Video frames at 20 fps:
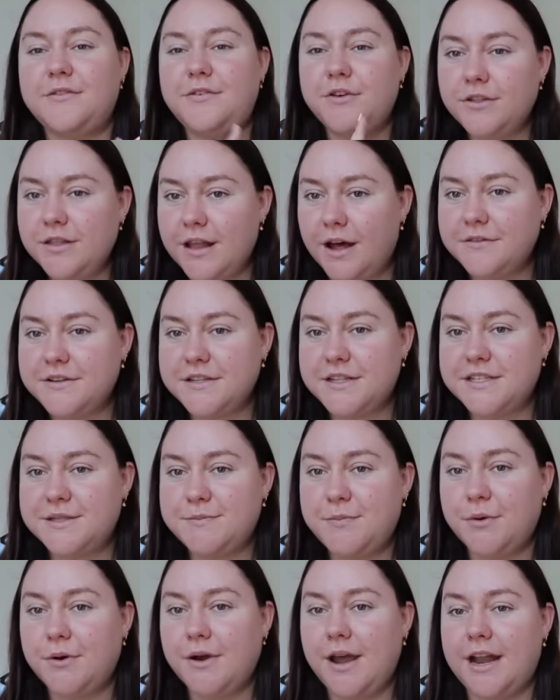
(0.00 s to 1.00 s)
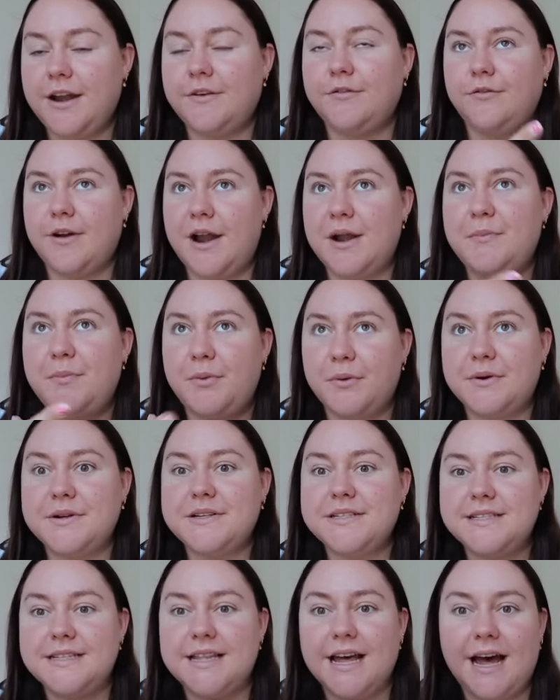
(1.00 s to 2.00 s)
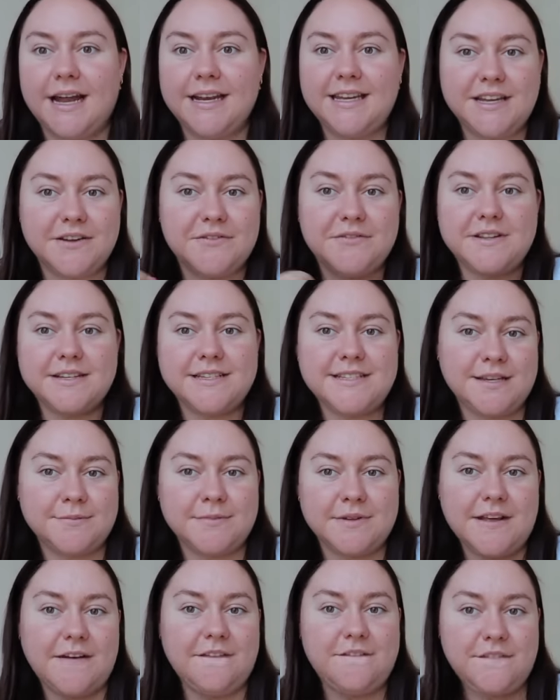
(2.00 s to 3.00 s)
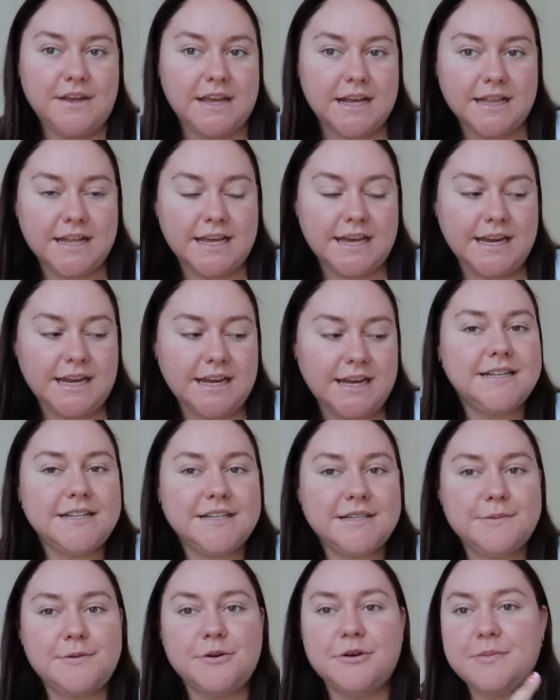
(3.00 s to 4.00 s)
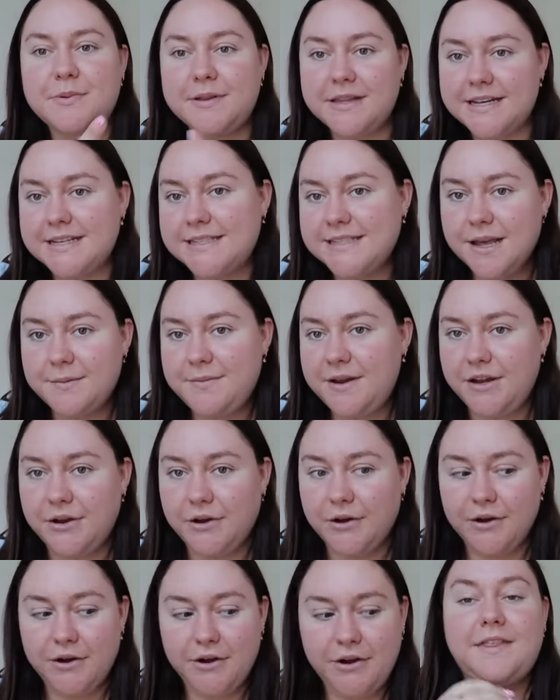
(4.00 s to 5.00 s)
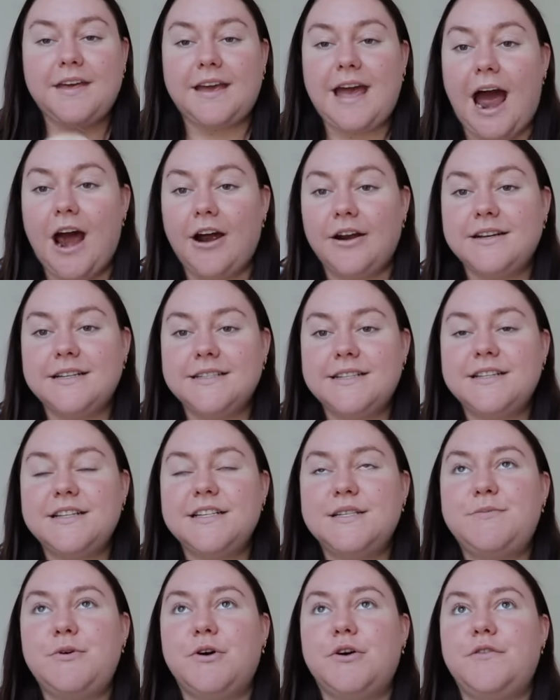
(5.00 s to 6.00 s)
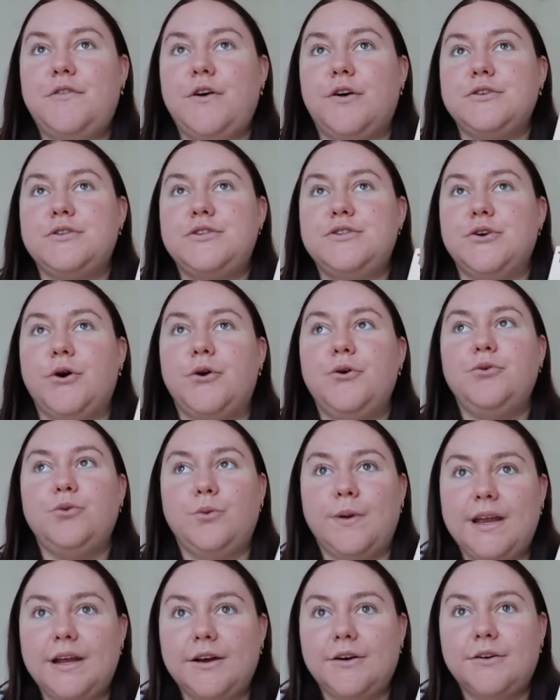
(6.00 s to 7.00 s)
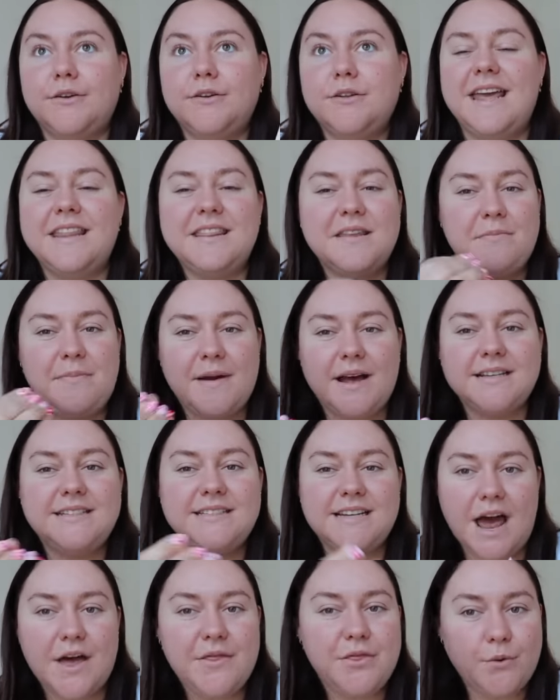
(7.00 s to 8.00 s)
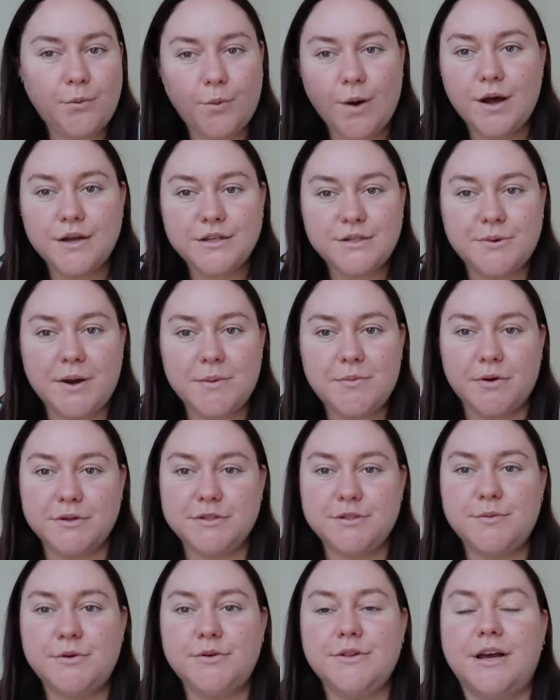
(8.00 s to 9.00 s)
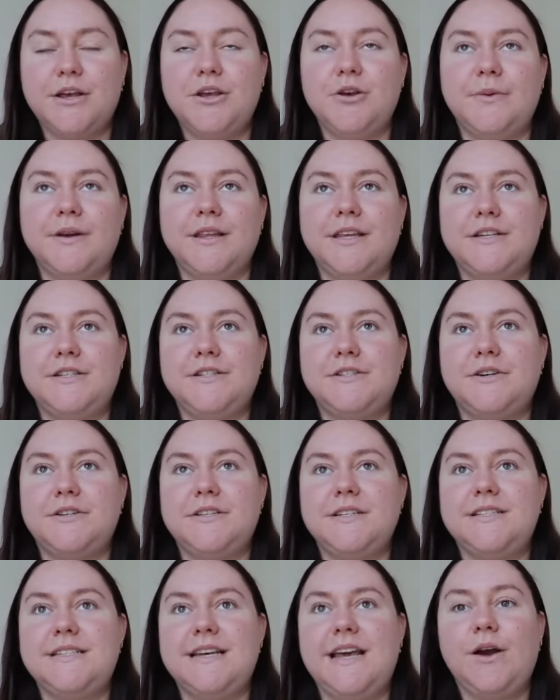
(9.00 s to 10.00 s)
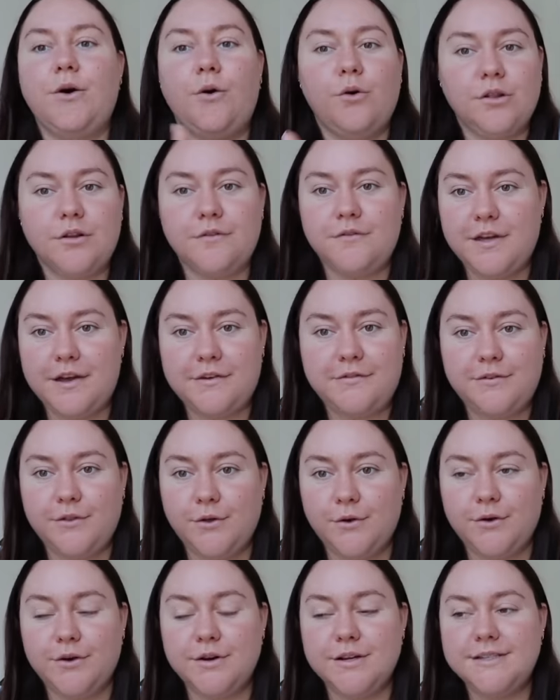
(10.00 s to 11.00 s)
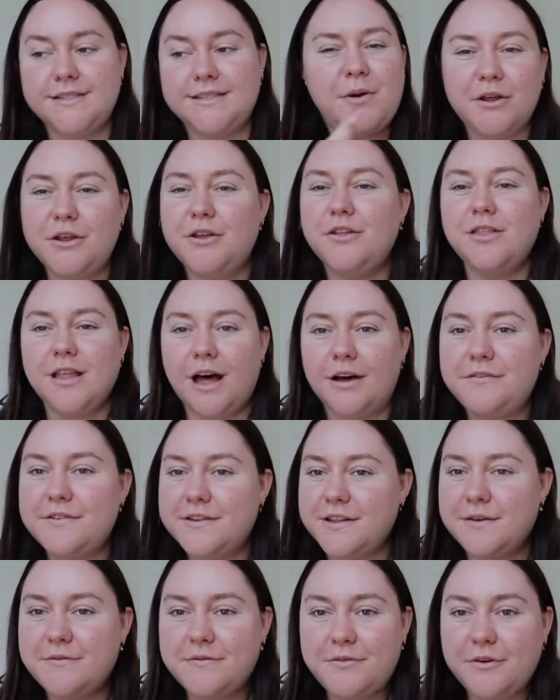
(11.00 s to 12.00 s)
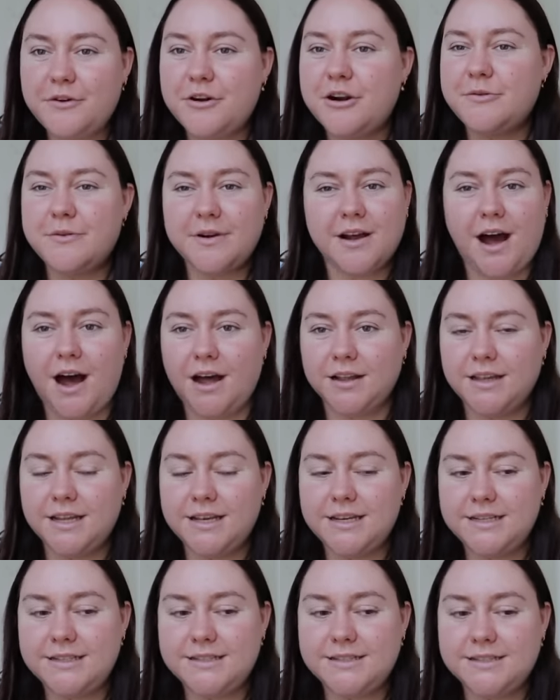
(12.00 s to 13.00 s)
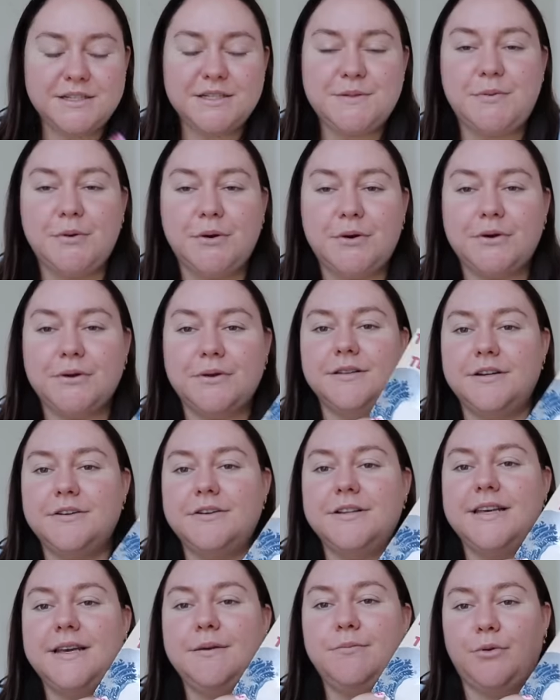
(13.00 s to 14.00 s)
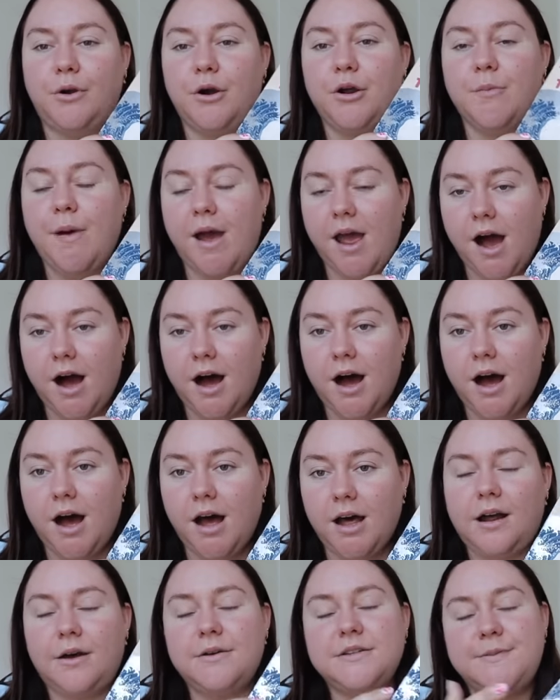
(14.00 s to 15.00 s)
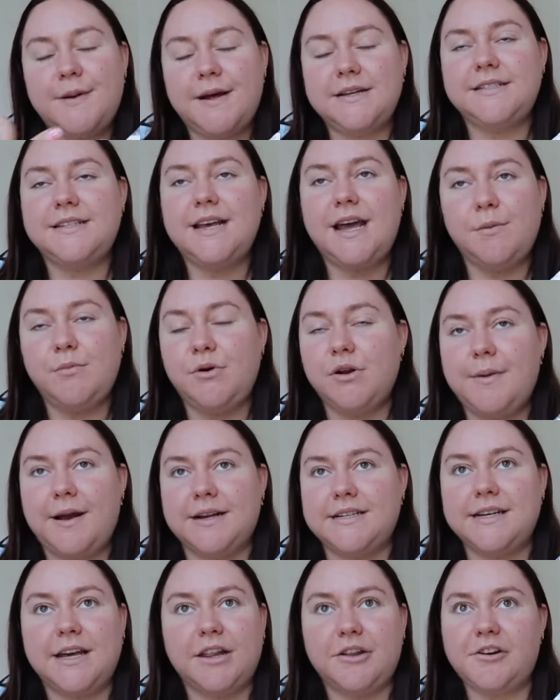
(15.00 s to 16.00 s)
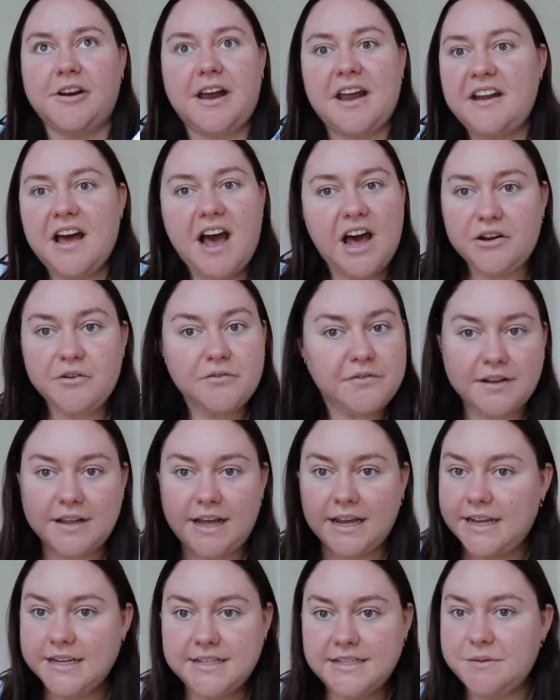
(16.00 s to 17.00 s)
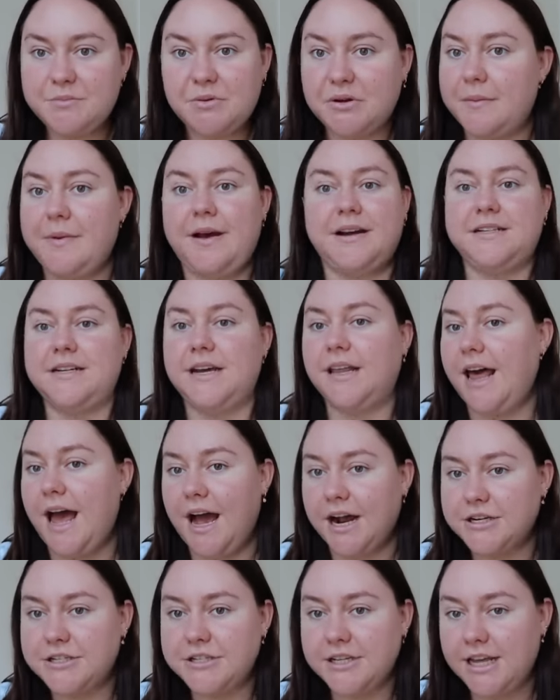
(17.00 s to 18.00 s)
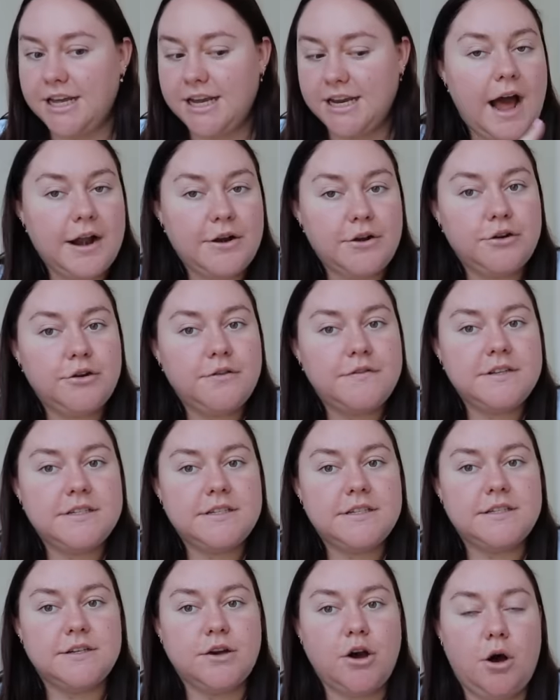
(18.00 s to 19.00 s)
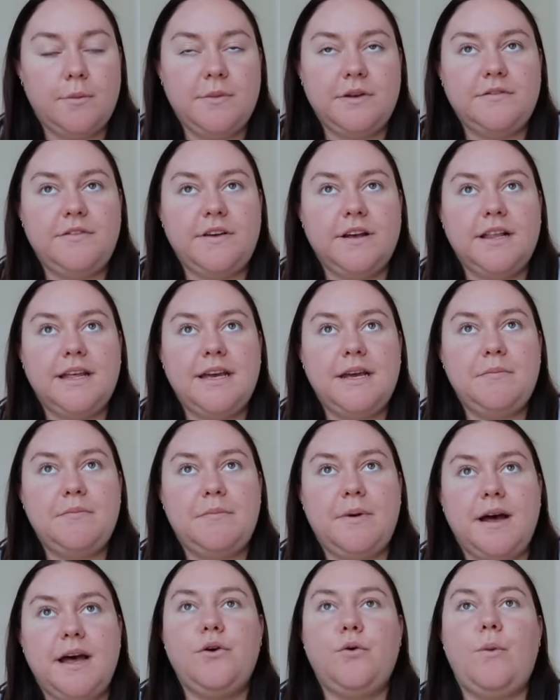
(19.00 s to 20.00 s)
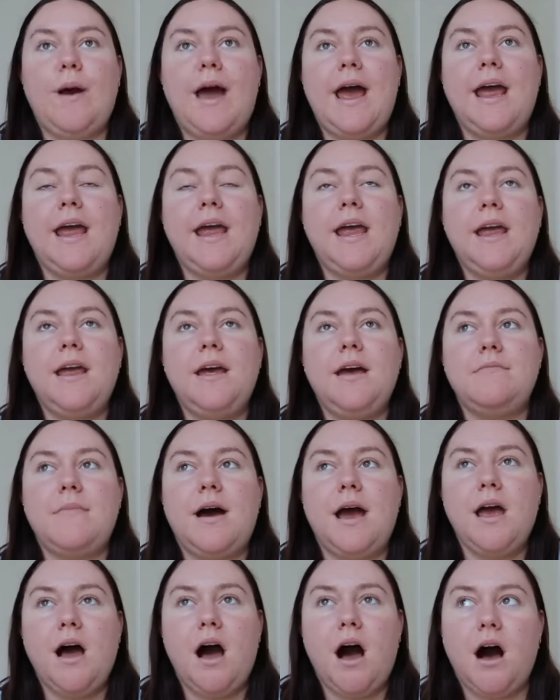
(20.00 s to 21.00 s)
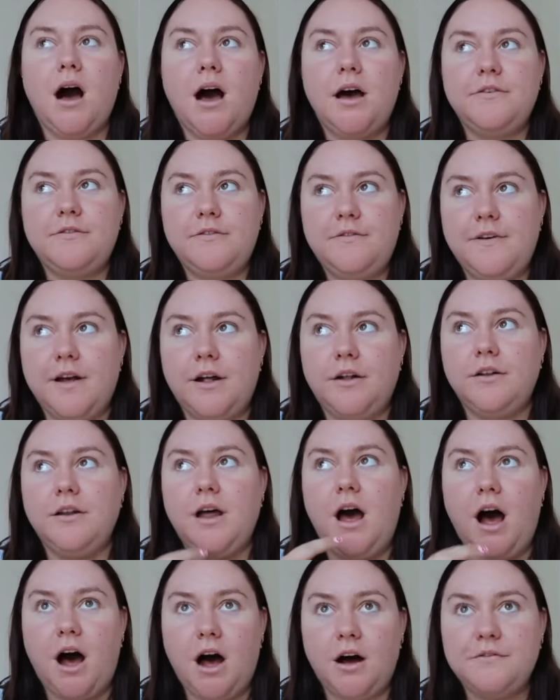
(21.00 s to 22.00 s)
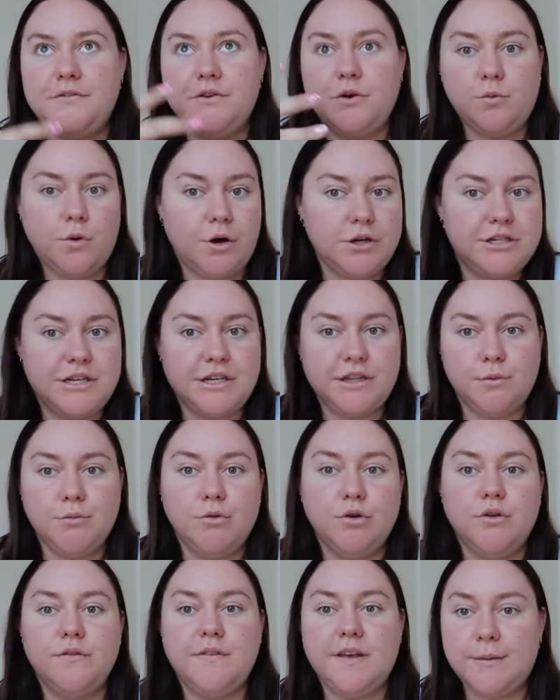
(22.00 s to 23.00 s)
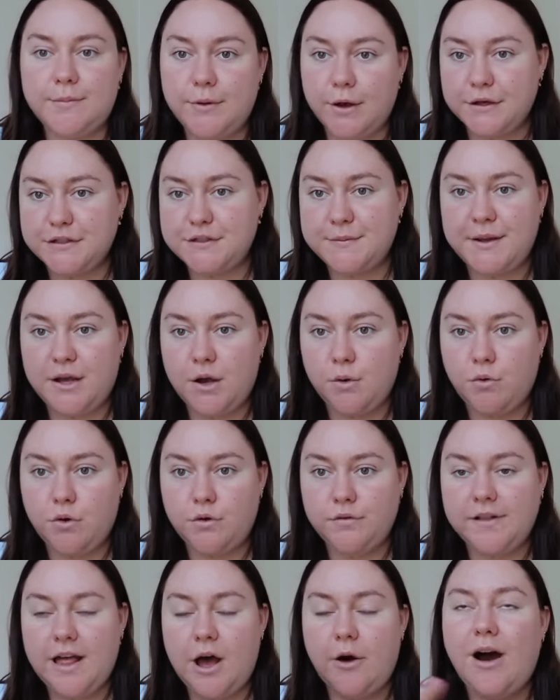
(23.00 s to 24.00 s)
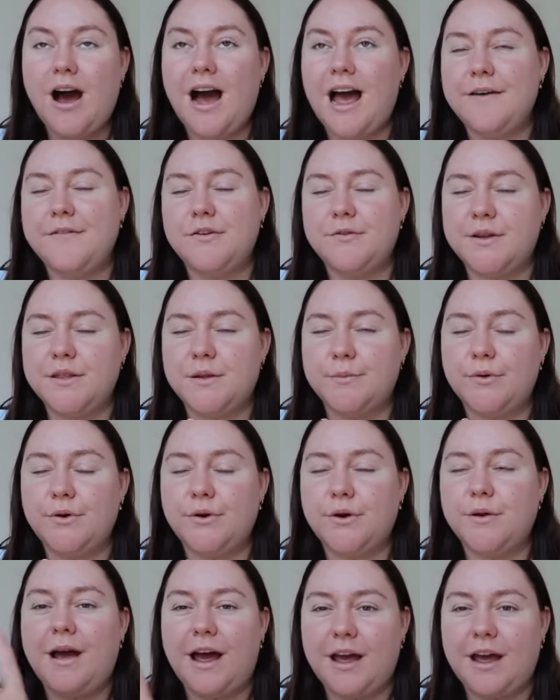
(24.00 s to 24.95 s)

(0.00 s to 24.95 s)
If you loved this book and have read books that give the similar feeling to this book please let me know. The characters in this book felt so real in the best and the worst way possible like you really just got to see all of their flaws but you love loved them for it regardless. This book literally broke my heart. I was about to say and put it back together again. I don't feel like it did put it back together actually. I don't know if this is a common feeling, but the way my heart felt after watching the movie Perks Being a Wallflower, I haven't read the book.